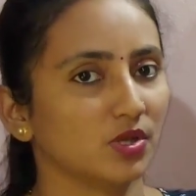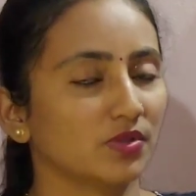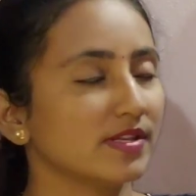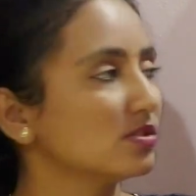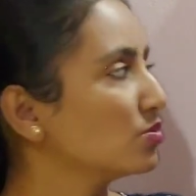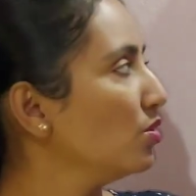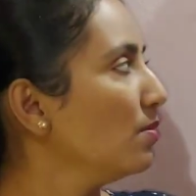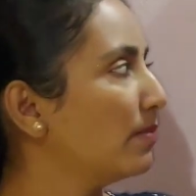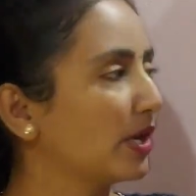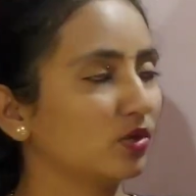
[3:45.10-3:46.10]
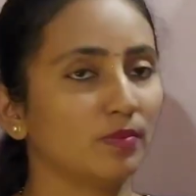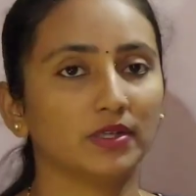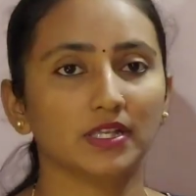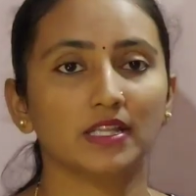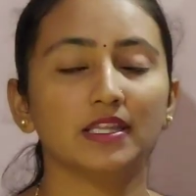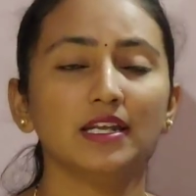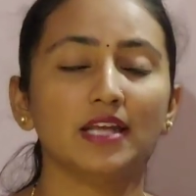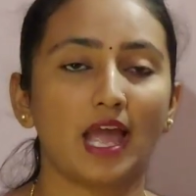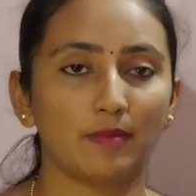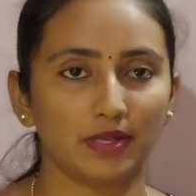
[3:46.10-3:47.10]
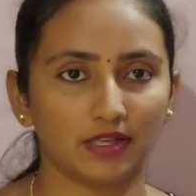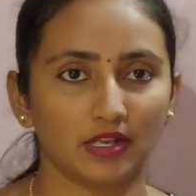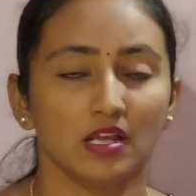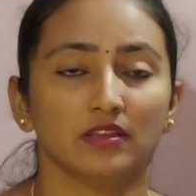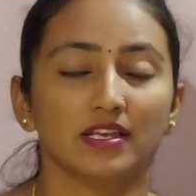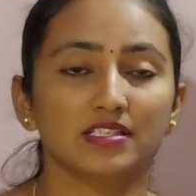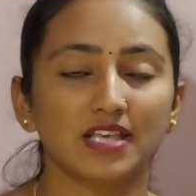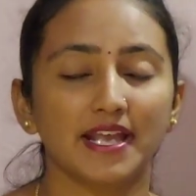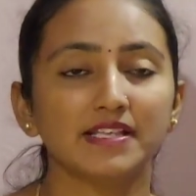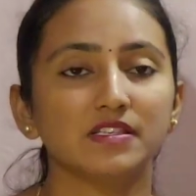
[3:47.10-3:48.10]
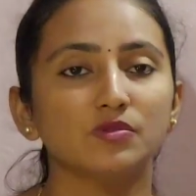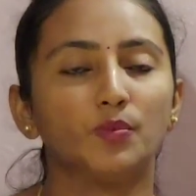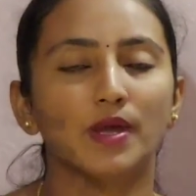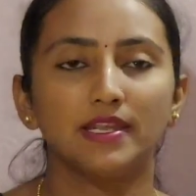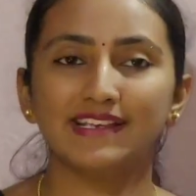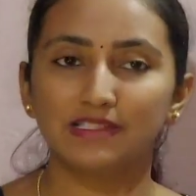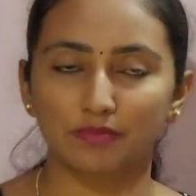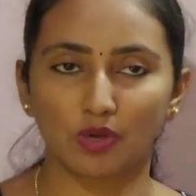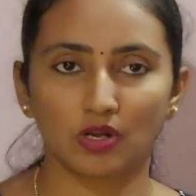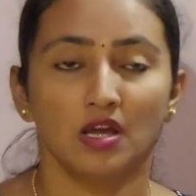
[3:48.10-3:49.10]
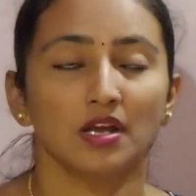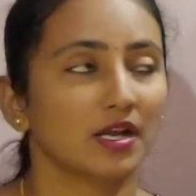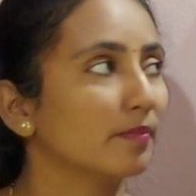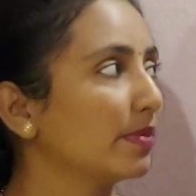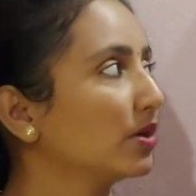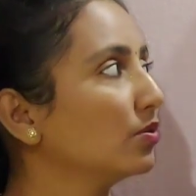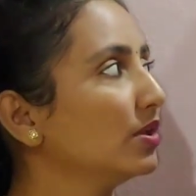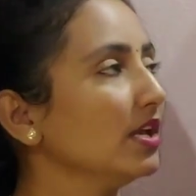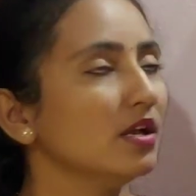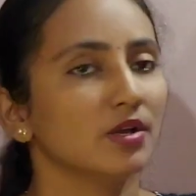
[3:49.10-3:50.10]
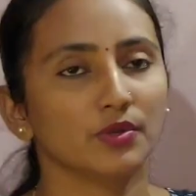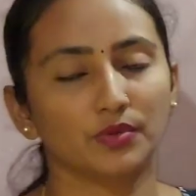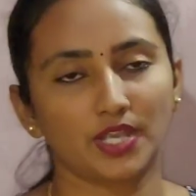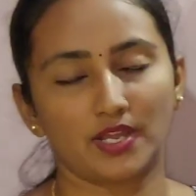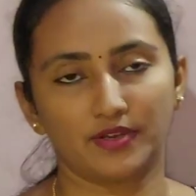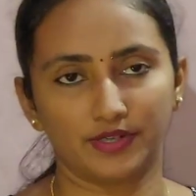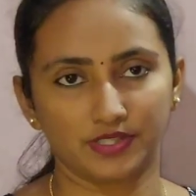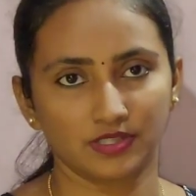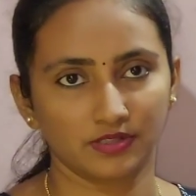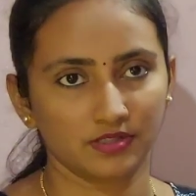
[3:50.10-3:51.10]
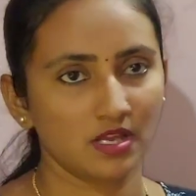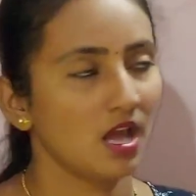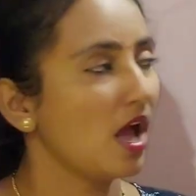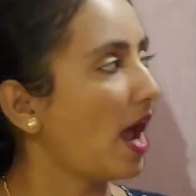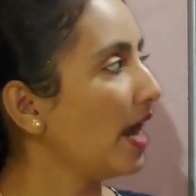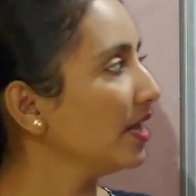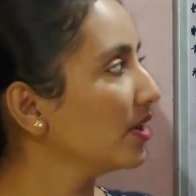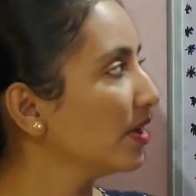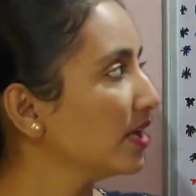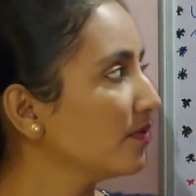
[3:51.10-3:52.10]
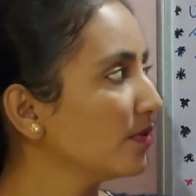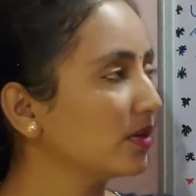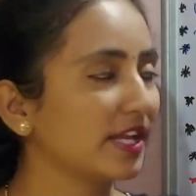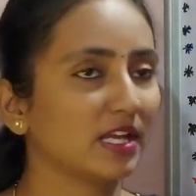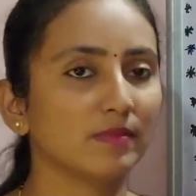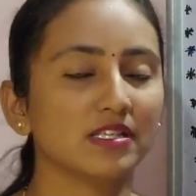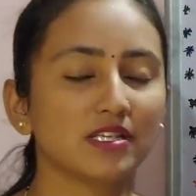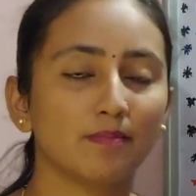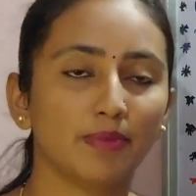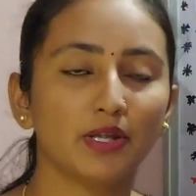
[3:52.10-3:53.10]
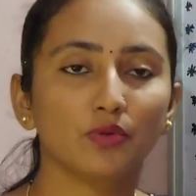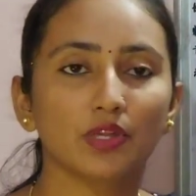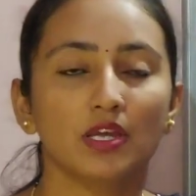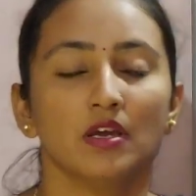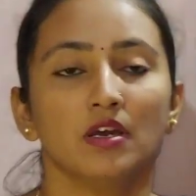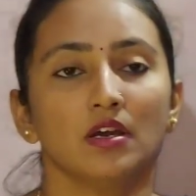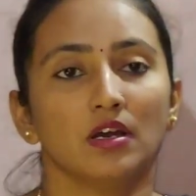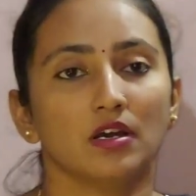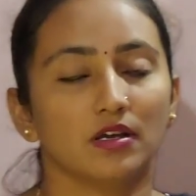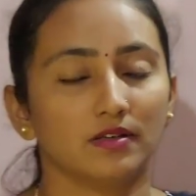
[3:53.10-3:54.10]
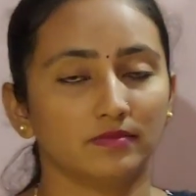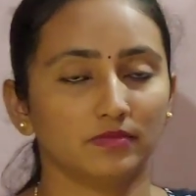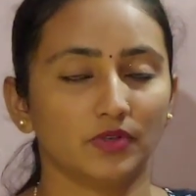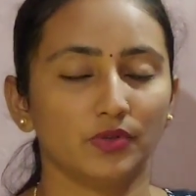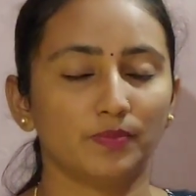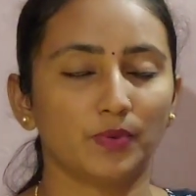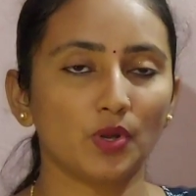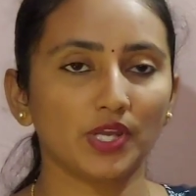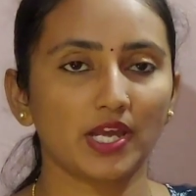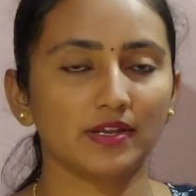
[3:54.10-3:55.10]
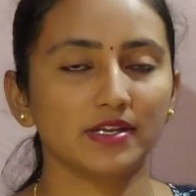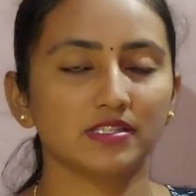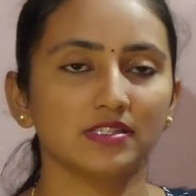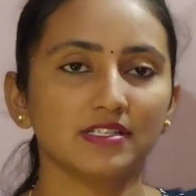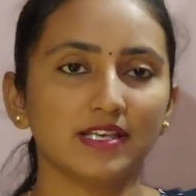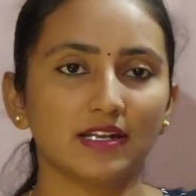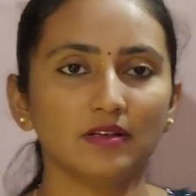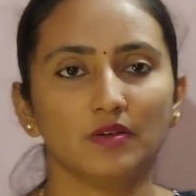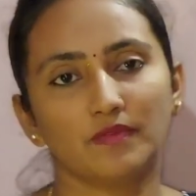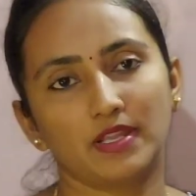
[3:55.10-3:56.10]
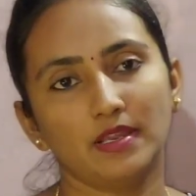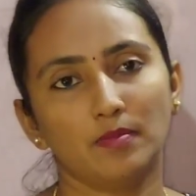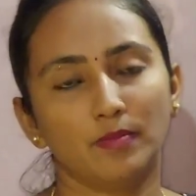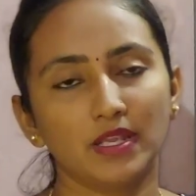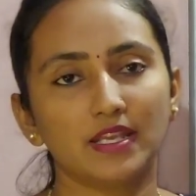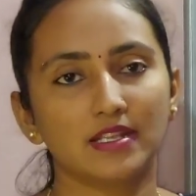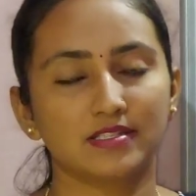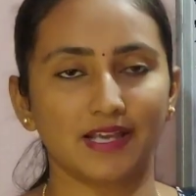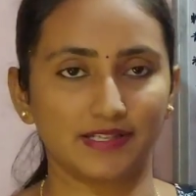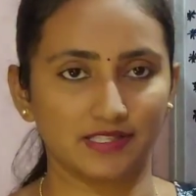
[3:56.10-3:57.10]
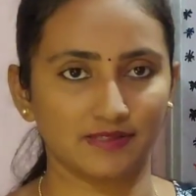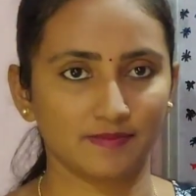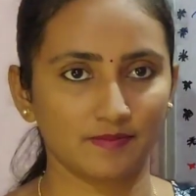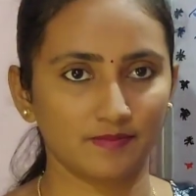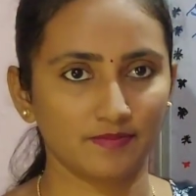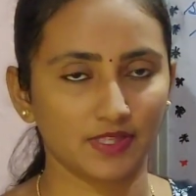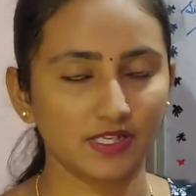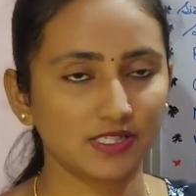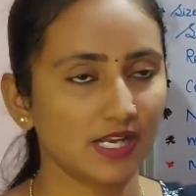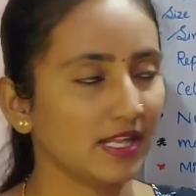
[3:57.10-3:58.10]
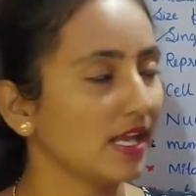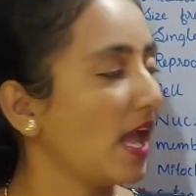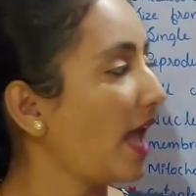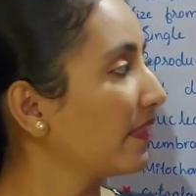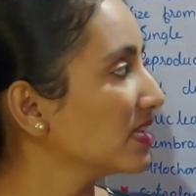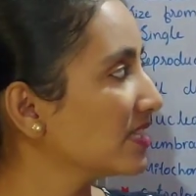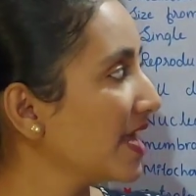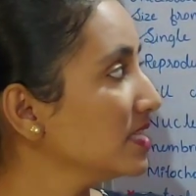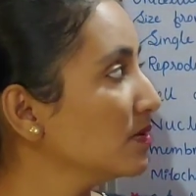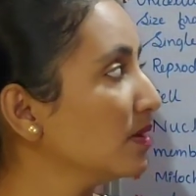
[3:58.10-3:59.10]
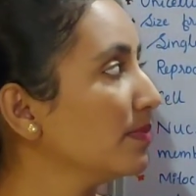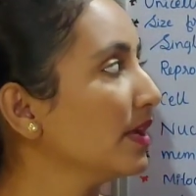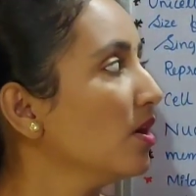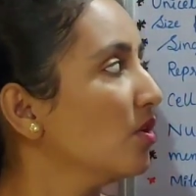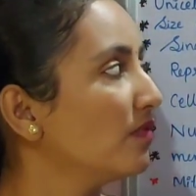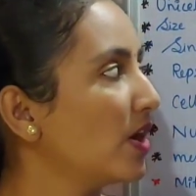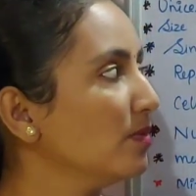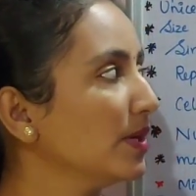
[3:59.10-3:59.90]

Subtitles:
that is 2 micrometer in the diameter. Their size is very small compared to the eukaryotes. And here if you will take, means compared to the prokaryotes, these are very big in size. Understanding? And their size will be 5